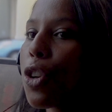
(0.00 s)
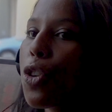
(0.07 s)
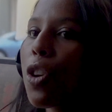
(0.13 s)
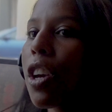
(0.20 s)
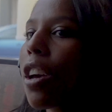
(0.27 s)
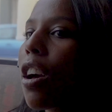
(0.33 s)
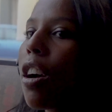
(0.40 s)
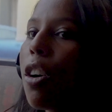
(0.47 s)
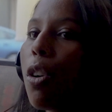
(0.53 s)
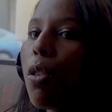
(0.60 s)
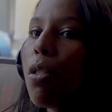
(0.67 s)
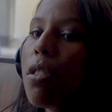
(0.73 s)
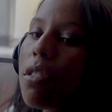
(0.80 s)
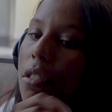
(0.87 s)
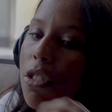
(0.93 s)
you can go
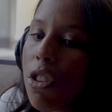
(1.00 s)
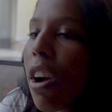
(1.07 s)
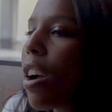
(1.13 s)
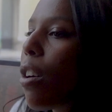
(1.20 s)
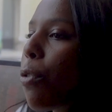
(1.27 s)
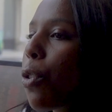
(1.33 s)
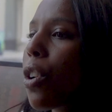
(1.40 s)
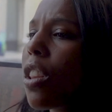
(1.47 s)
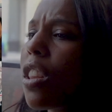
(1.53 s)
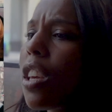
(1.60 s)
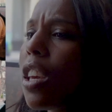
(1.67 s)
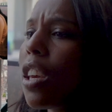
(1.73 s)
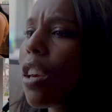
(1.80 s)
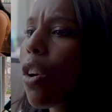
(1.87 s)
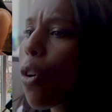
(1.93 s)
try out for the
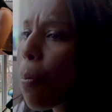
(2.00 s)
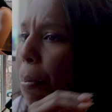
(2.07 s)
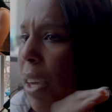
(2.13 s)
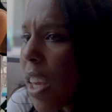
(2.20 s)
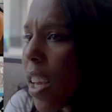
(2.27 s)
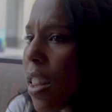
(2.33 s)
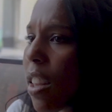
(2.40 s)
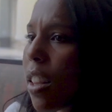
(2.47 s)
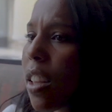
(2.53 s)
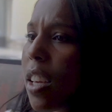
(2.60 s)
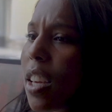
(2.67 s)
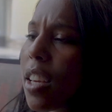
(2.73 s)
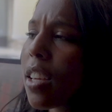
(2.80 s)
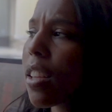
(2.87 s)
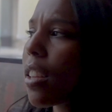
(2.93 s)
league or be in the
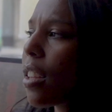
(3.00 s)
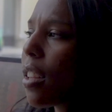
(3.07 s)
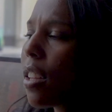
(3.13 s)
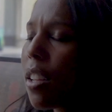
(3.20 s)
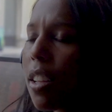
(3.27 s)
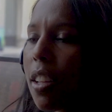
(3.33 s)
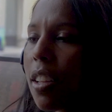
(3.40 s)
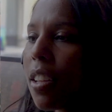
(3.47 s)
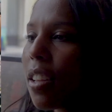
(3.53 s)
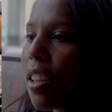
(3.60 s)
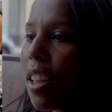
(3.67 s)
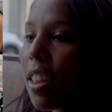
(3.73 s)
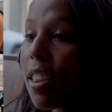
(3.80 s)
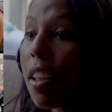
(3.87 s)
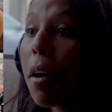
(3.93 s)
league.
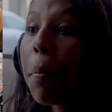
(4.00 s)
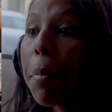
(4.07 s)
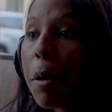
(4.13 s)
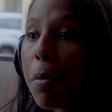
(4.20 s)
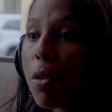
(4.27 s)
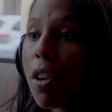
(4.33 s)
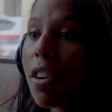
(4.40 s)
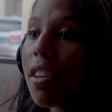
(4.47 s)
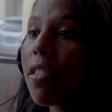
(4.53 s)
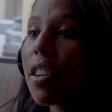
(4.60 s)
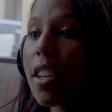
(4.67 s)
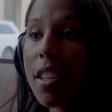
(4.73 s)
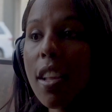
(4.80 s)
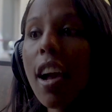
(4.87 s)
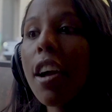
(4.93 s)
Some people don't even
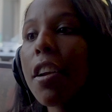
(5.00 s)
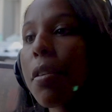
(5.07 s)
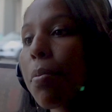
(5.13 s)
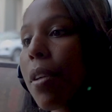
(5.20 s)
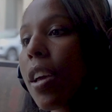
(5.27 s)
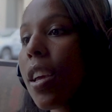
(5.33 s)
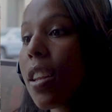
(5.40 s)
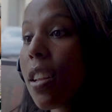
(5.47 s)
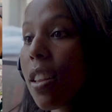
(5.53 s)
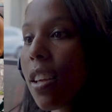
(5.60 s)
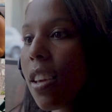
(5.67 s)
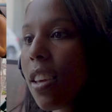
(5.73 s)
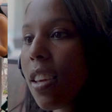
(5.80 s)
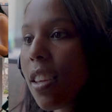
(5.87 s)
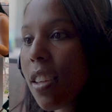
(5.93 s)
desire to play in the
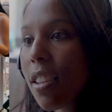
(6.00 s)
league.